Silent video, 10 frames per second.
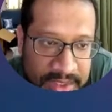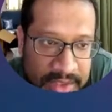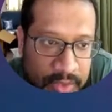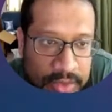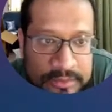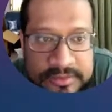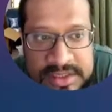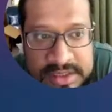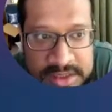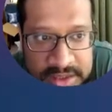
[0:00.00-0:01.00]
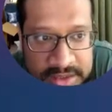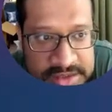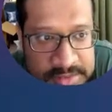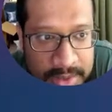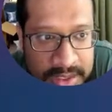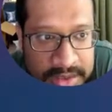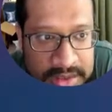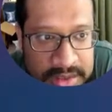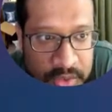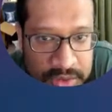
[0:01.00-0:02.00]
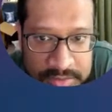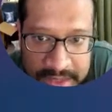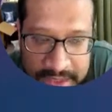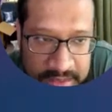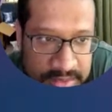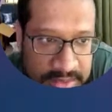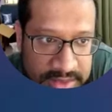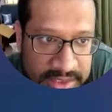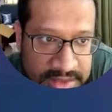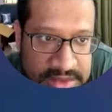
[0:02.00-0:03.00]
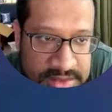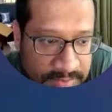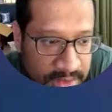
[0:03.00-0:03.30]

And all of this is arranged by column A, the dates,